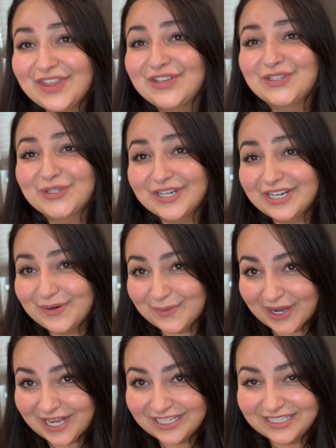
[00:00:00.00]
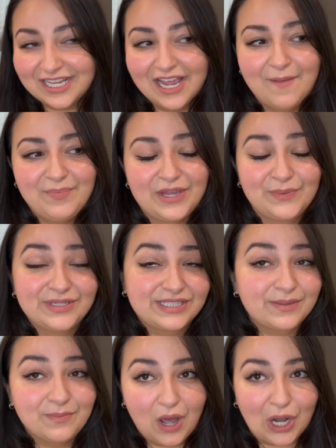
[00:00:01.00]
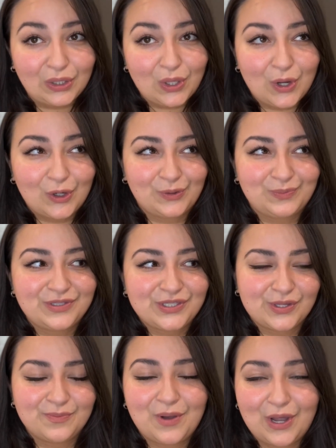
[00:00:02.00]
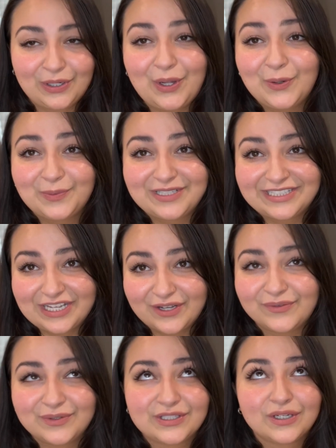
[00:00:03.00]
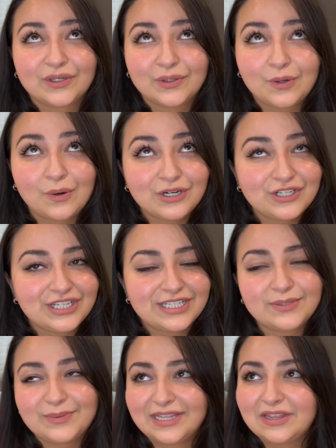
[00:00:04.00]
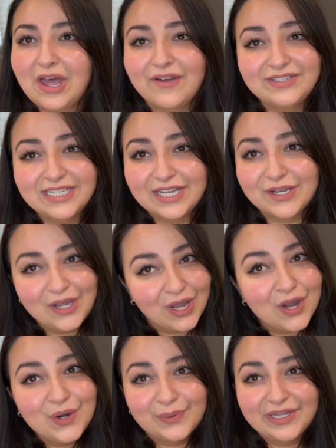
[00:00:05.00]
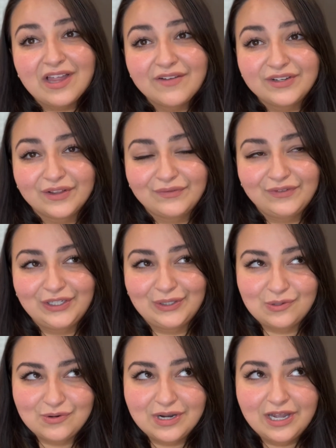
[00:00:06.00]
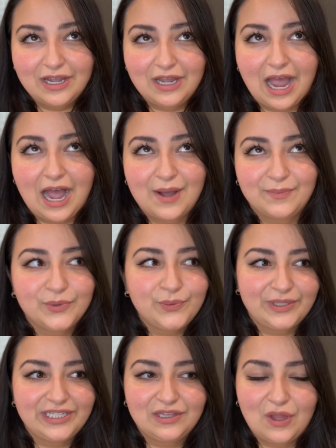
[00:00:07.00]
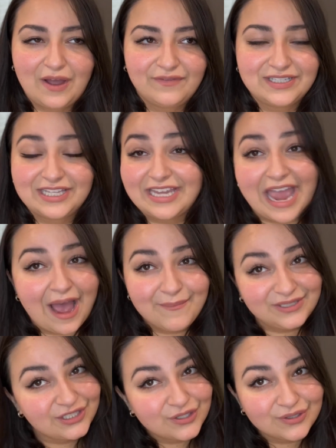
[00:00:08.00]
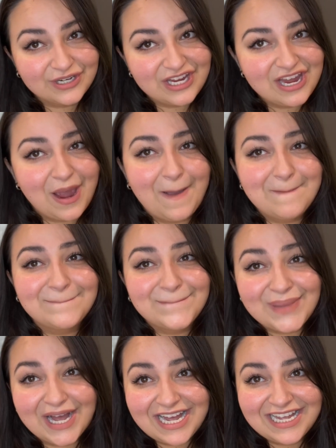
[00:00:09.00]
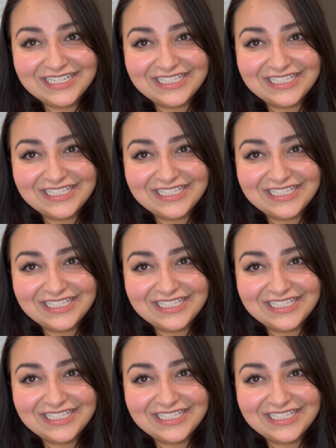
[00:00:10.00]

the trick was it was the model home. So the model home itself was gorgeous. We loved it. We loved the view. Um, we loved the cabinetry. But